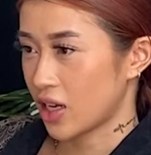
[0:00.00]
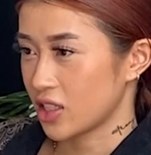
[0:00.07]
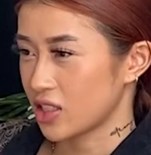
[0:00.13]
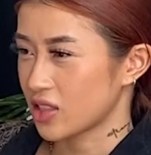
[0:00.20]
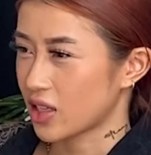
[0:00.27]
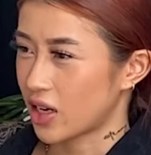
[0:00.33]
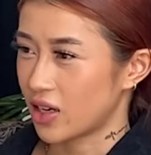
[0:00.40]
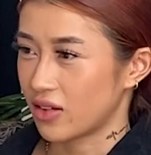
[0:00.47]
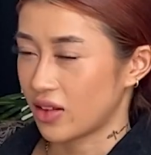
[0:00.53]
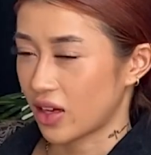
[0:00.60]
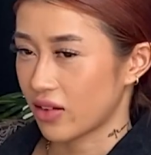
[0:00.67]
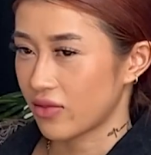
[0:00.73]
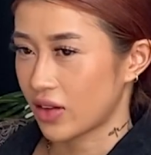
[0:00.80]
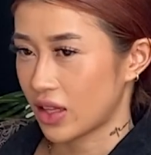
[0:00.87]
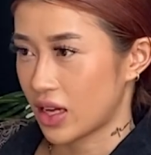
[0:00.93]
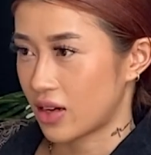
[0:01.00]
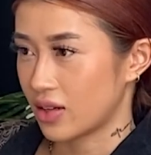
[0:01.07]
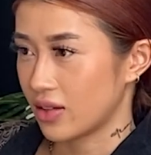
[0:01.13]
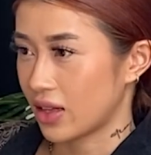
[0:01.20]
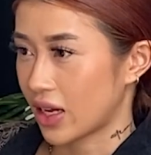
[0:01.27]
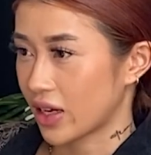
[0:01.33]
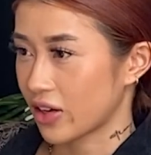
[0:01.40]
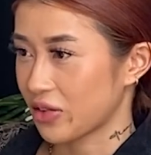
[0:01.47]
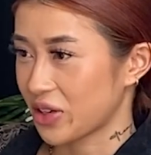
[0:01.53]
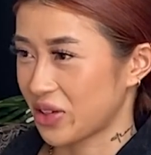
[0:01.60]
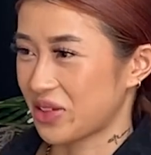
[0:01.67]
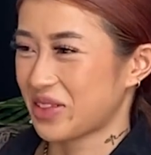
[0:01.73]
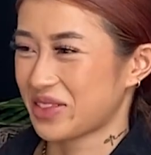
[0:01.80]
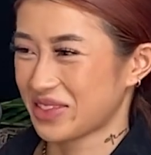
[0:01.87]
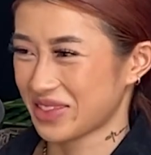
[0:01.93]
just kind of like fell out of that
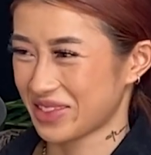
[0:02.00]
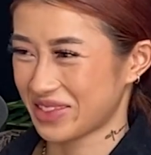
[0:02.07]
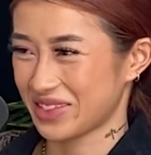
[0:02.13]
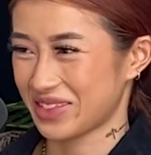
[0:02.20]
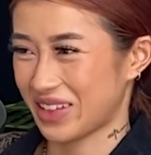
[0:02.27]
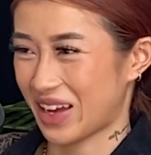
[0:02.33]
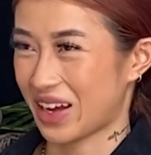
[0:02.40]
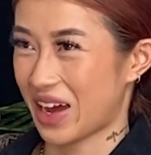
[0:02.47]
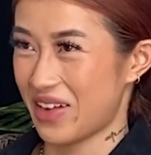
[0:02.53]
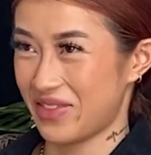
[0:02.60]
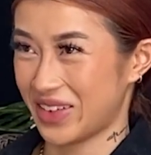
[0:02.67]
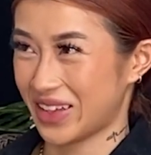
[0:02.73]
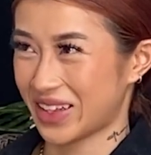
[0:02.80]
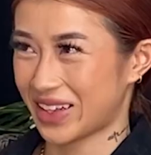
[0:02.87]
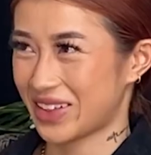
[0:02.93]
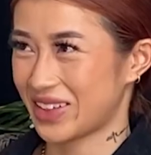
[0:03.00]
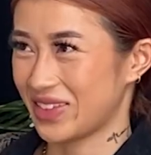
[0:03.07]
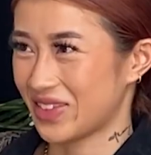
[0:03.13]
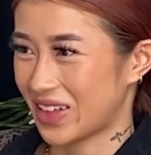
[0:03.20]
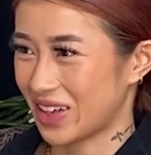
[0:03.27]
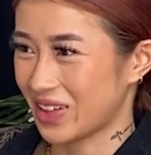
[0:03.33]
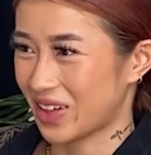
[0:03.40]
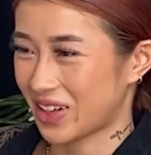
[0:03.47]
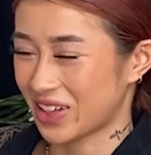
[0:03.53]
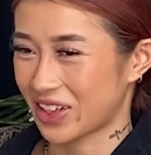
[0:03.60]
career. Right. Like I fell out of a lot of